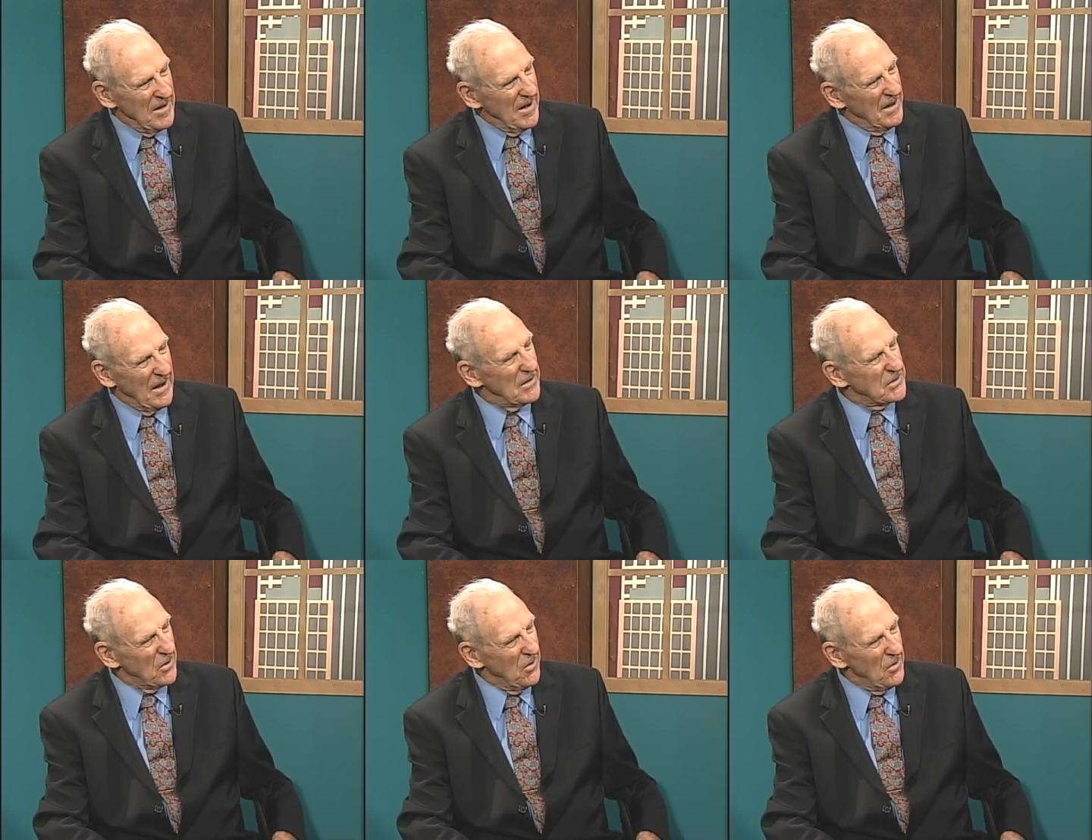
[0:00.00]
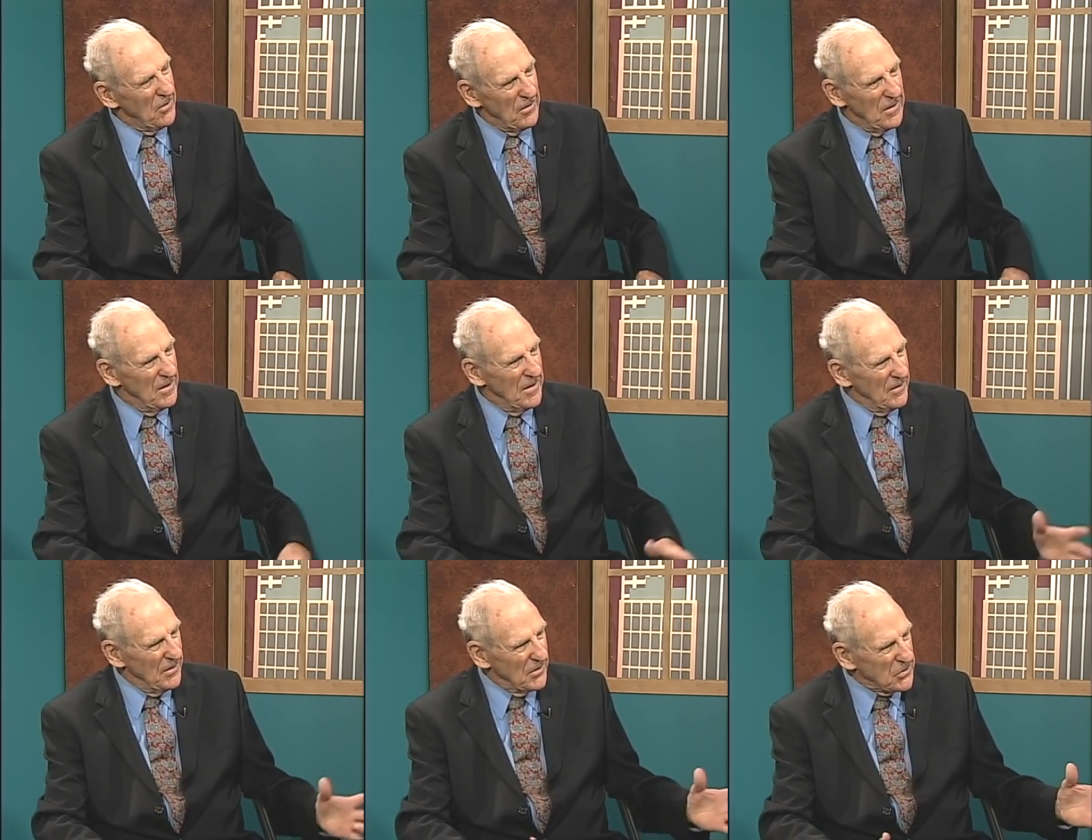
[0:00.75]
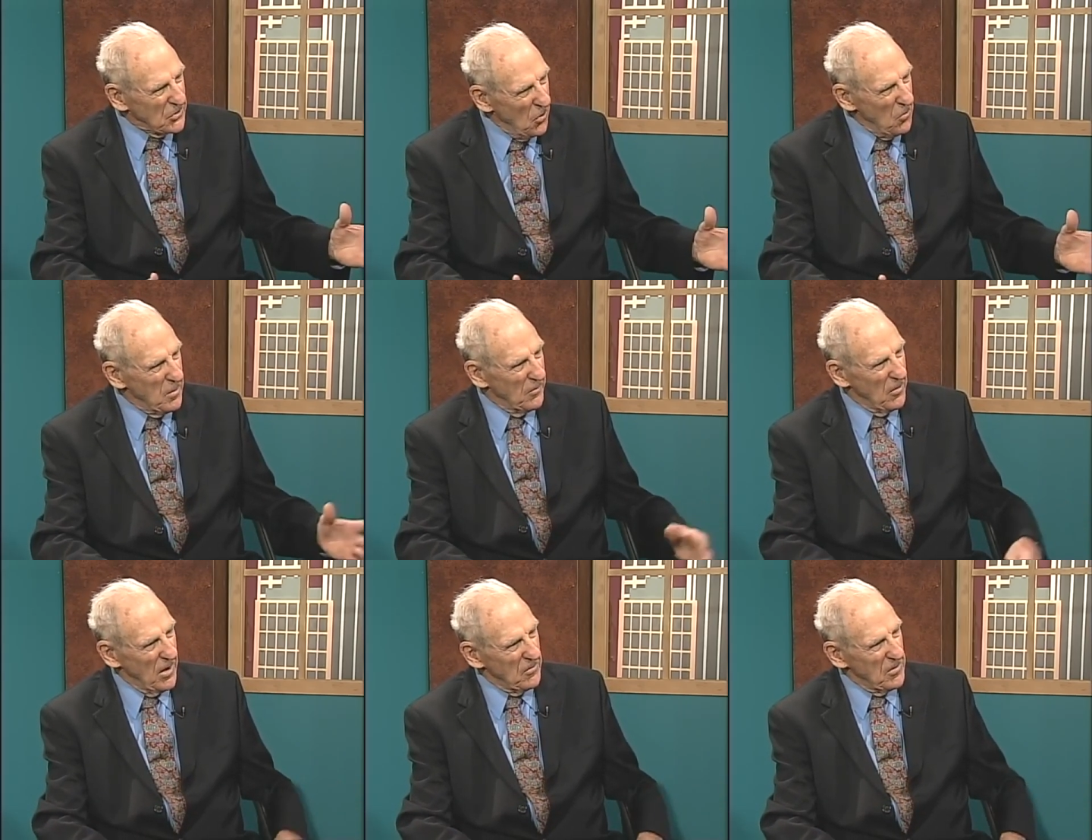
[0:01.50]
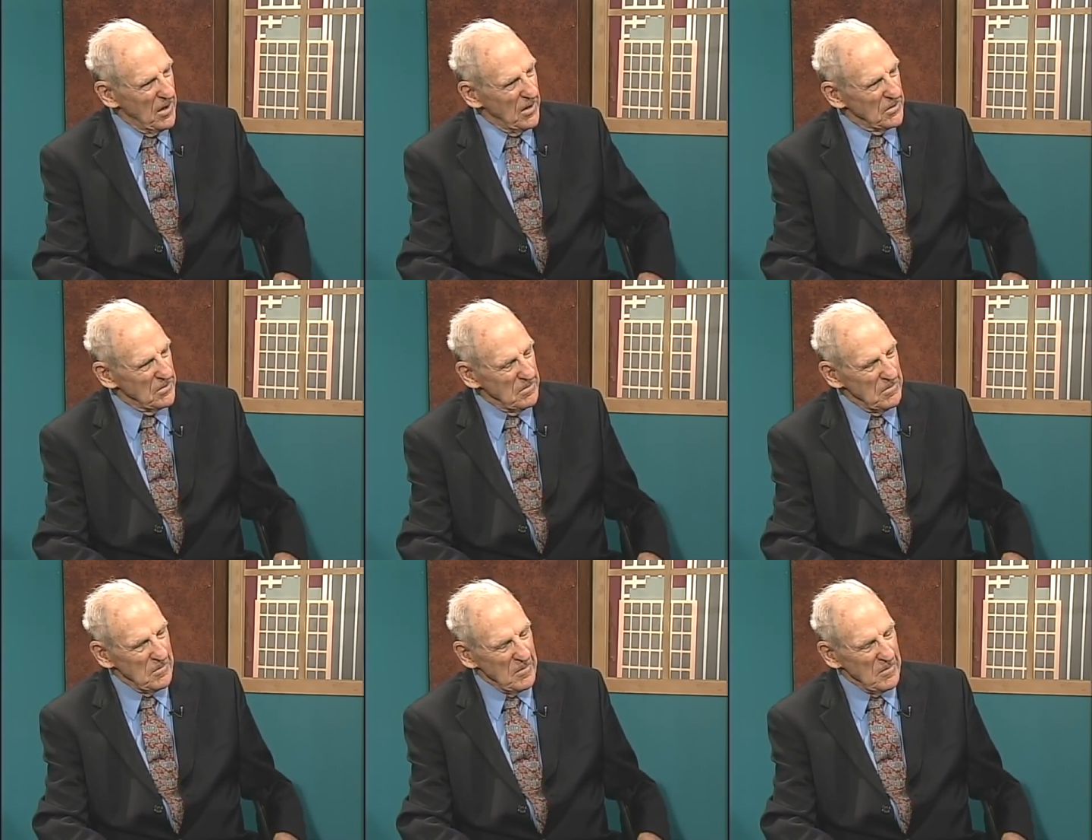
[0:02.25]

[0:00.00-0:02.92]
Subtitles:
And I saw the scope of recreation.